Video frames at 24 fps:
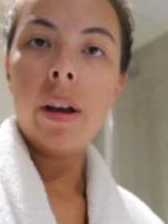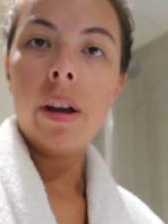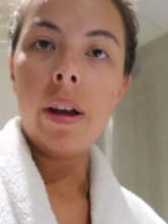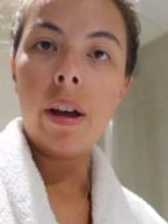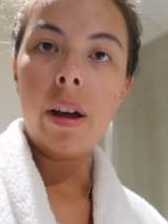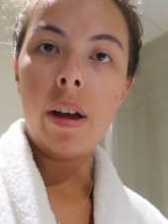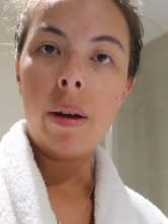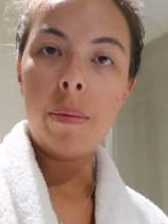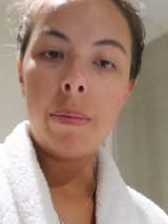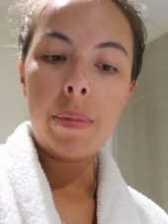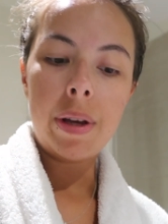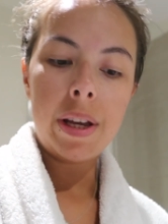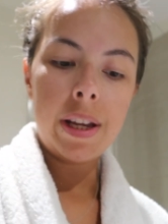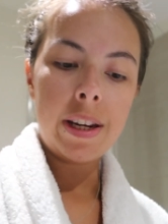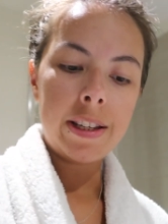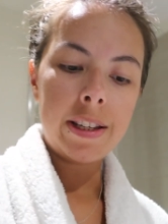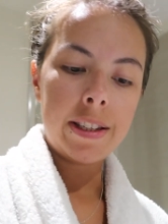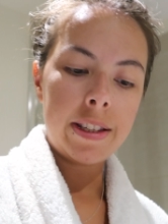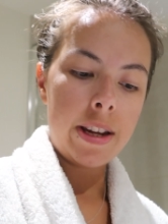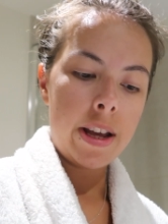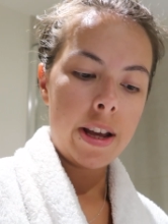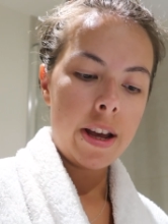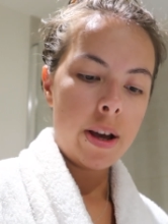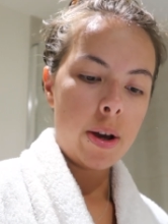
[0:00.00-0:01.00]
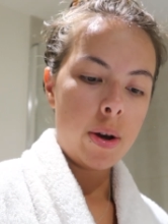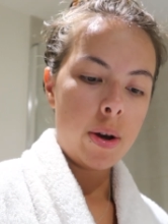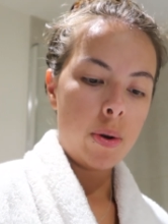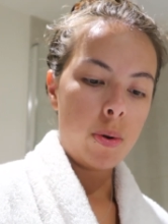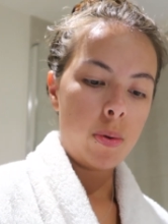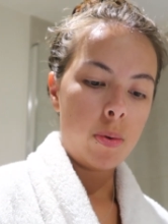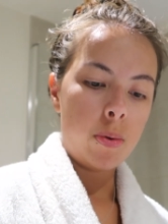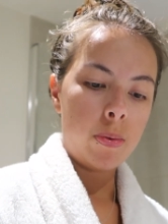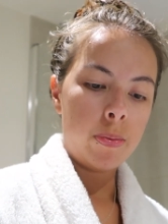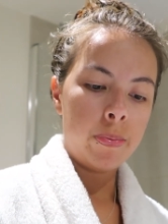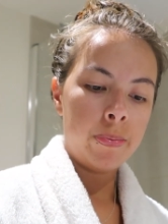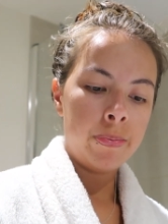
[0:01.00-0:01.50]
Um, it is
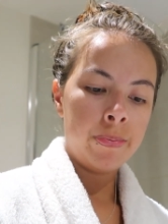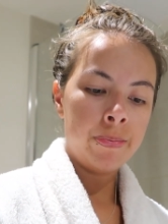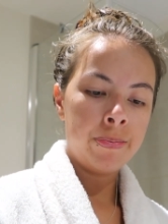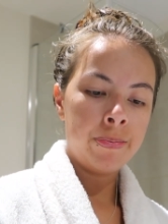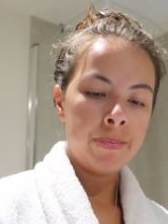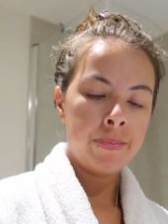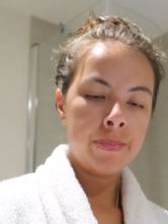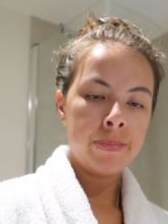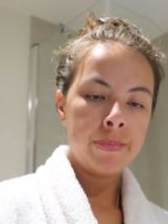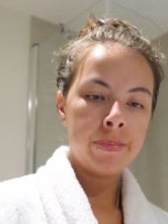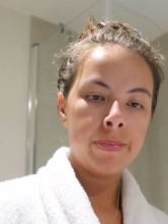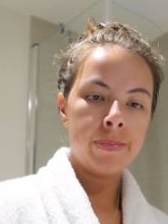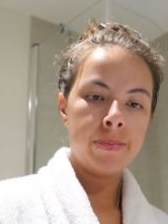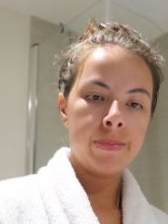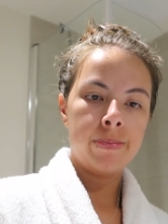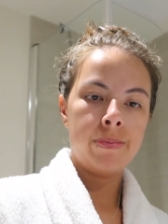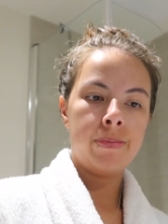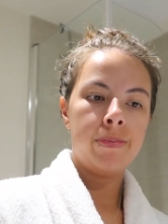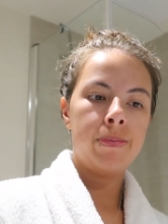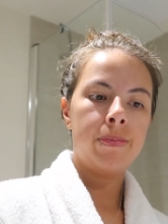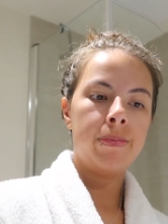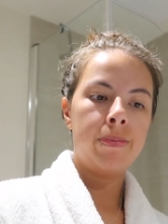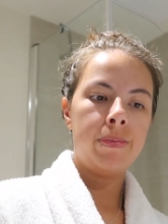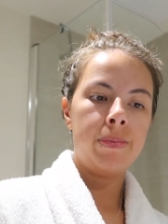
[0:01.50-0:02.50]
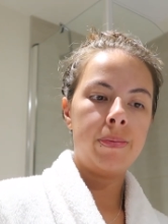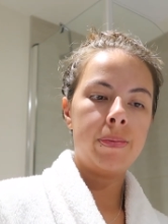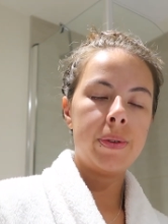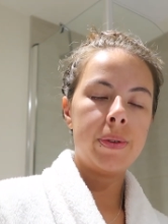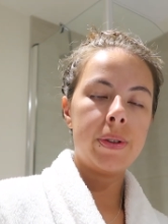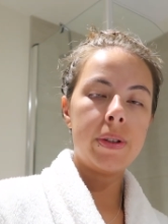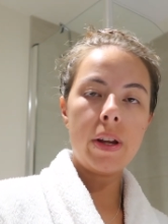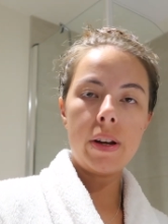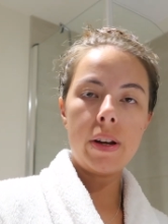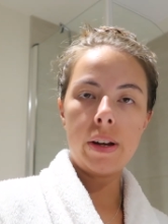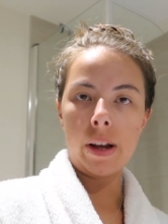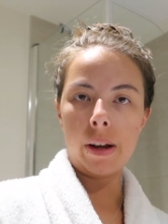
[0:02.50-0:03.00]
now
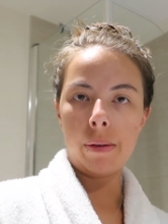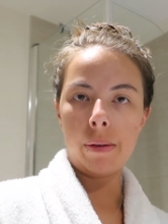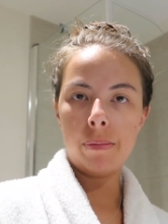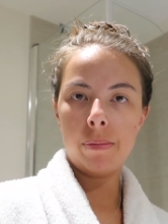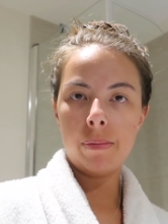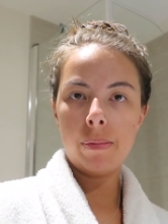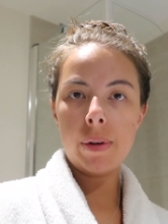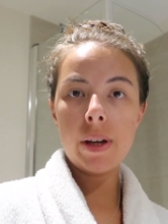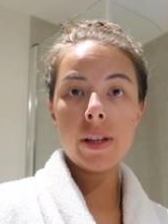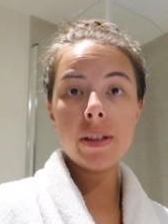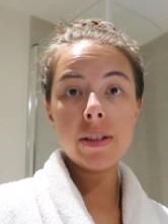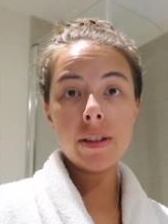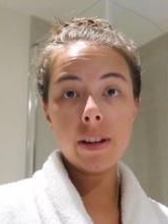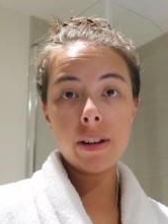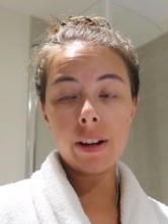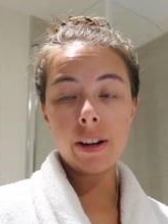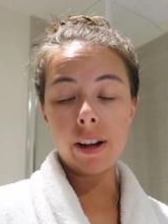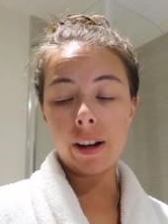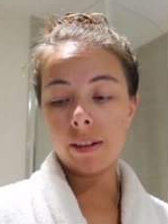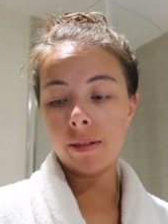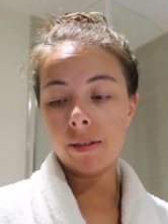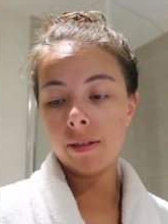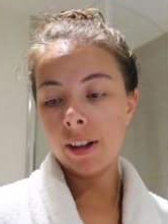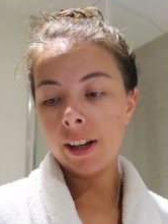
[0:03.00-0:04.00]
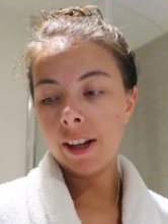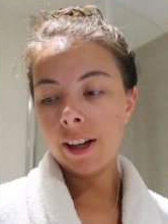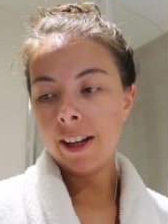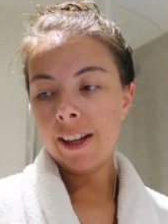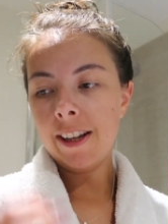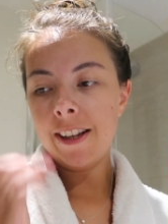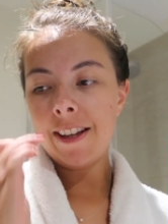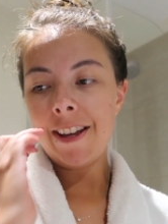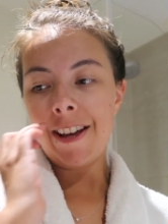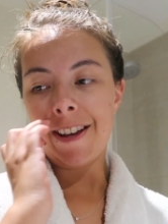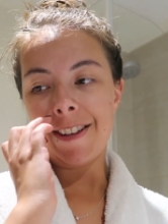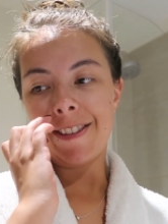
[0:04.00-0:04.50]
Sunday. It's Sunday.
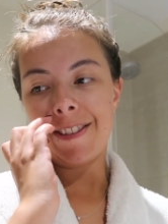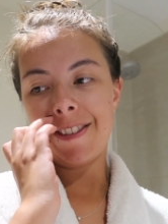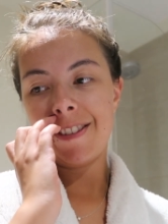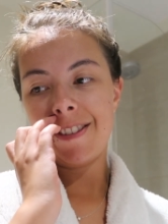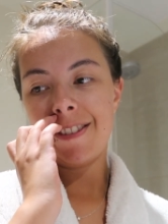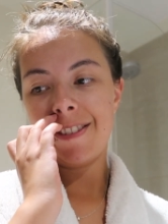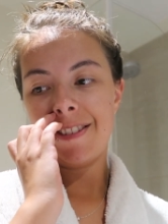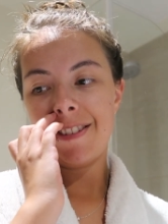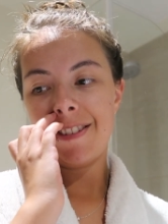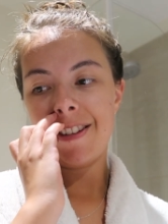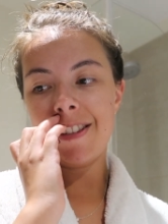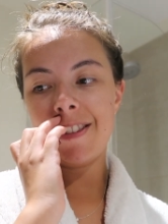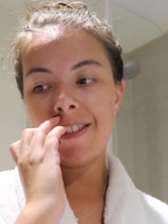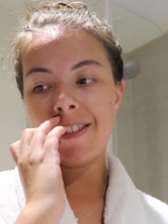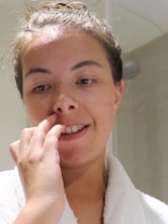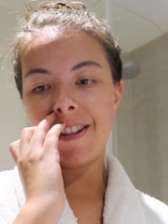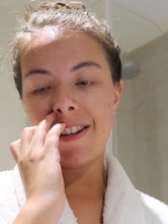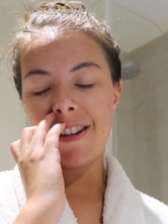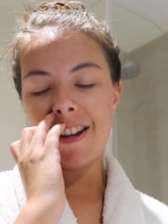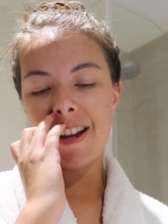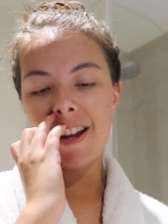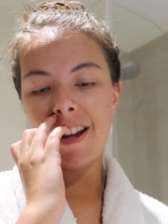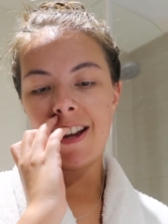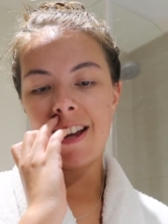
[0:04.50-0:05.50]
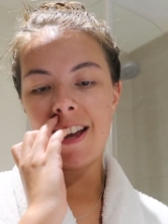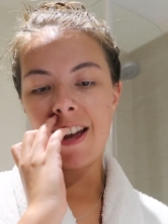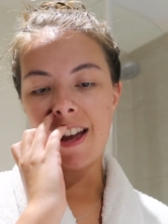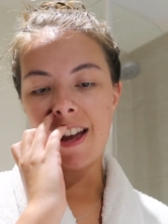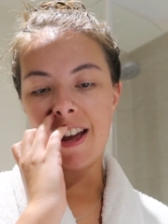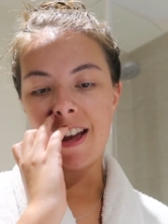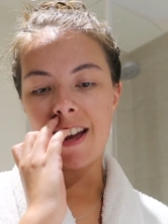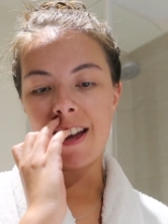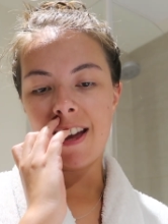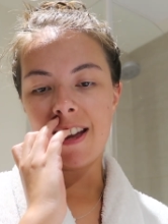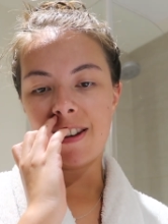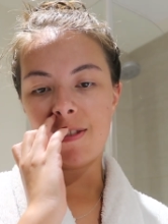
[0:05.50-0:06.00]
Yes, it's Sunday,
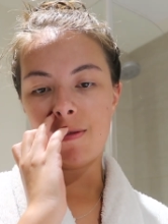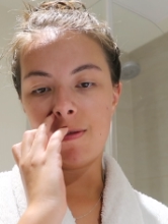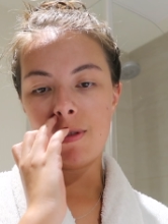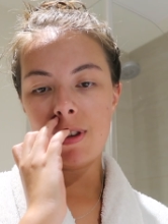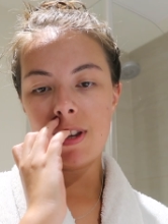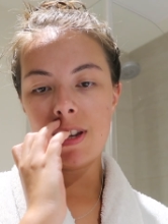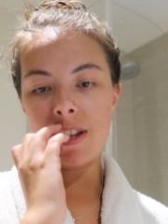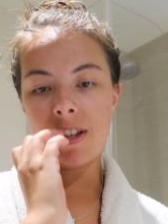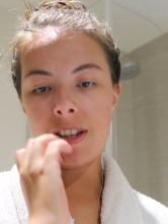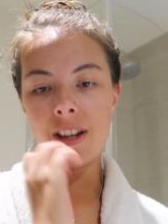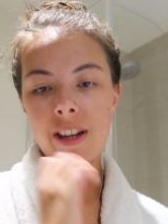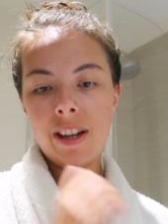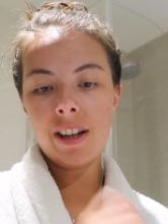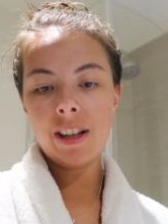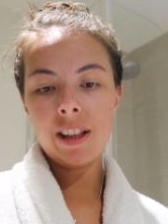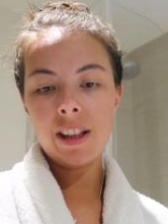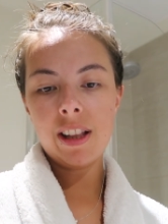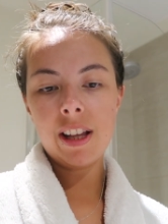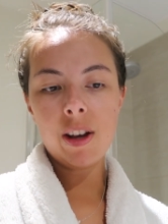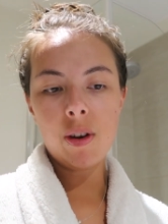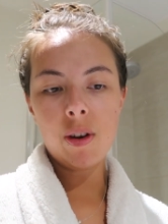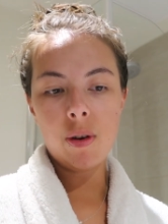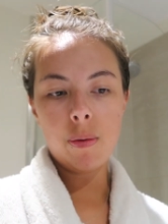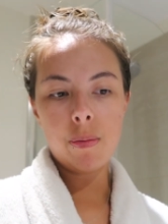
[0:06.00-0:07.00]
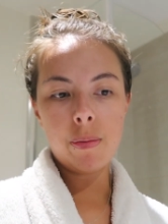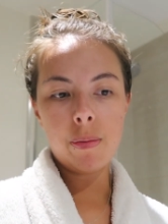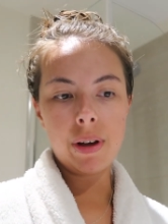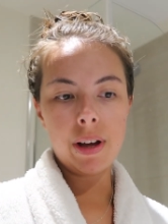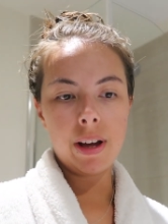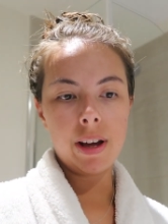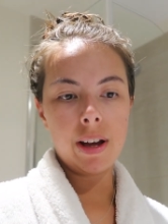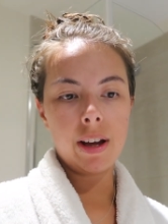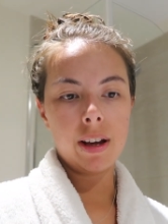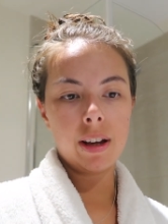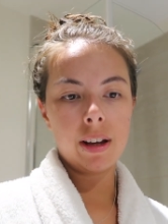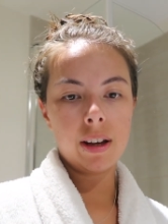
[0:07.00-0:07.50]
and we technically got
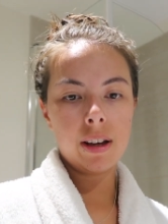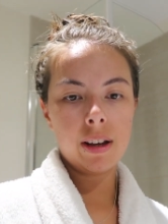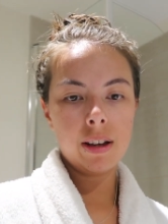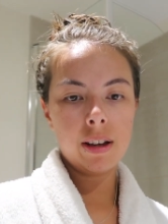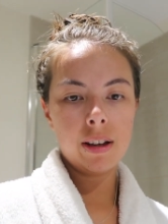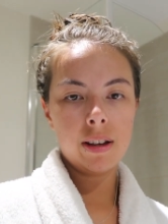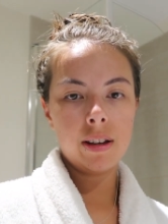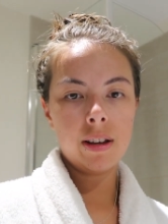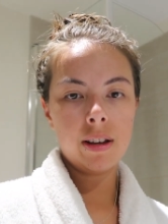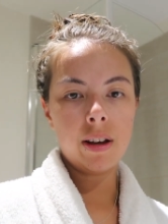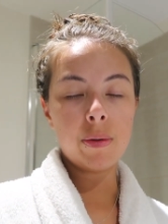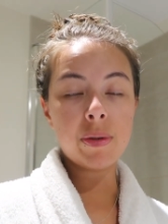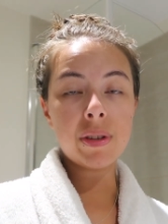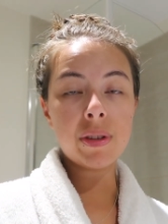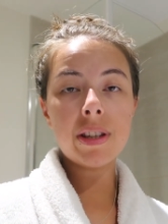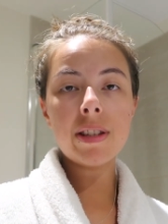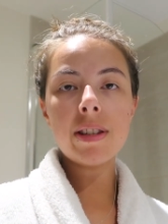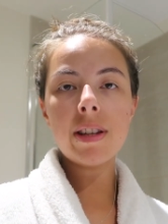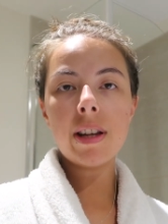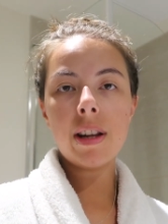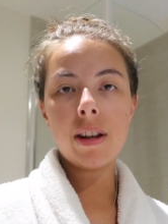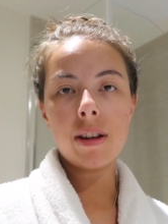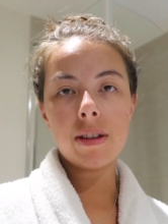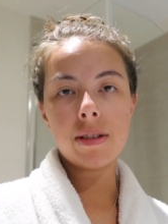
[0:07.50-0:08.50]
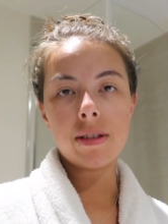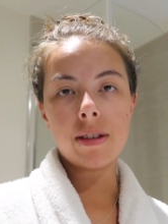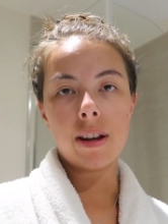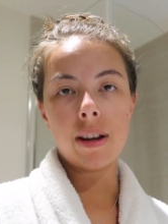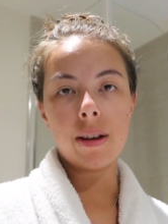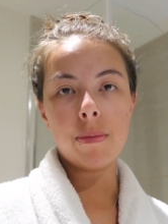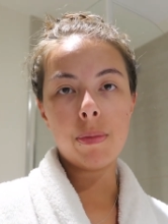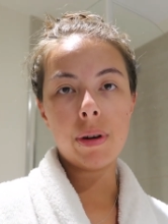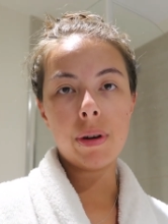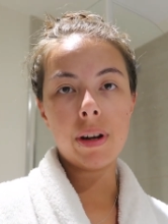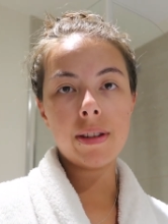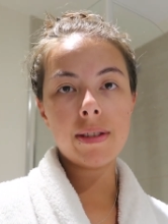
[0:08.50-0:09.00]
back, I was going to say last
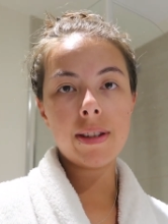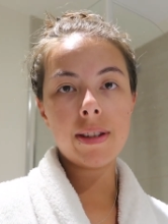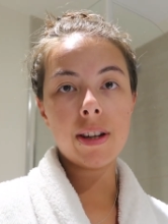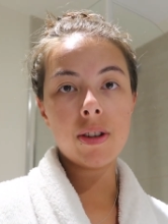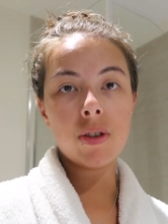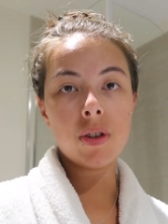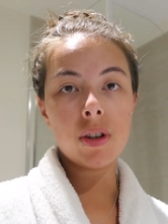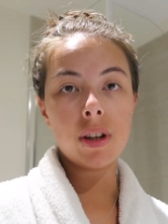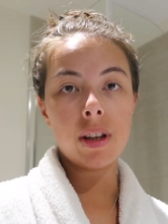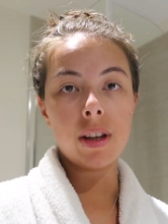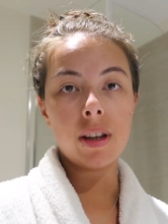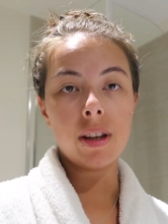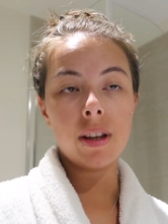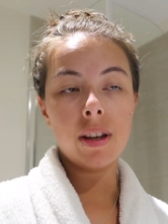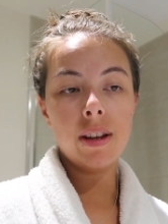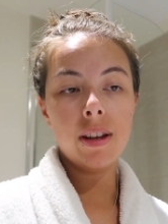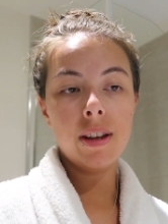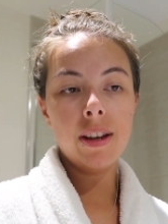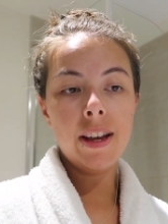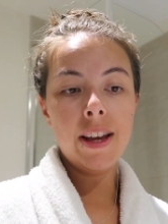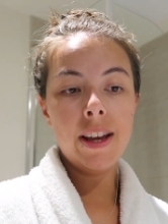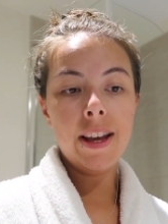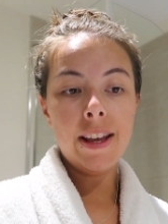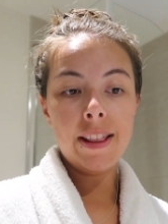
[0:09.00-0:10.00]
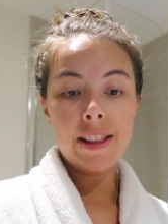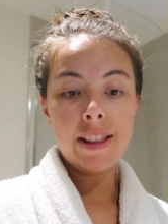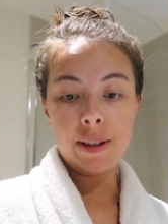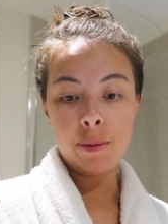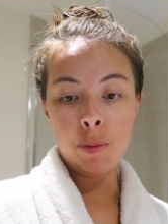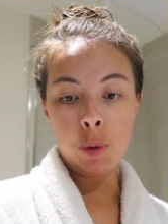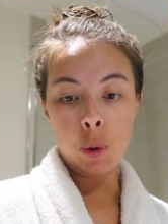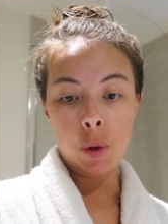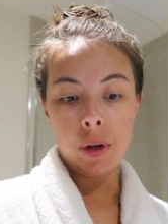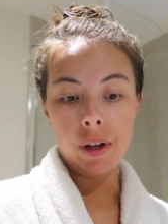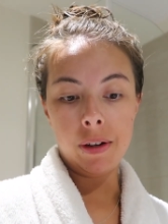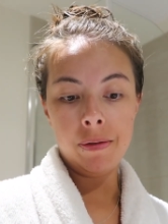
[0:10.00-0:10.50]
night, but it's actually this
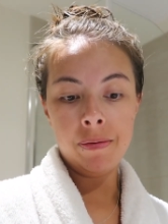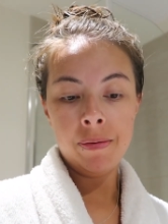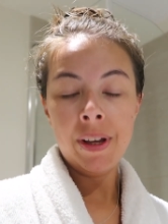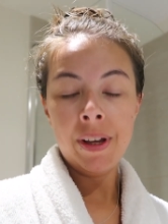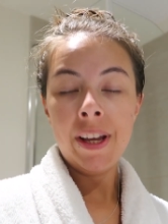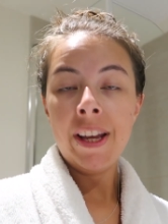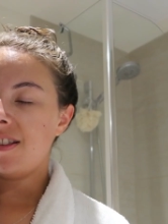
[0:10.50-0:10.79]
morning,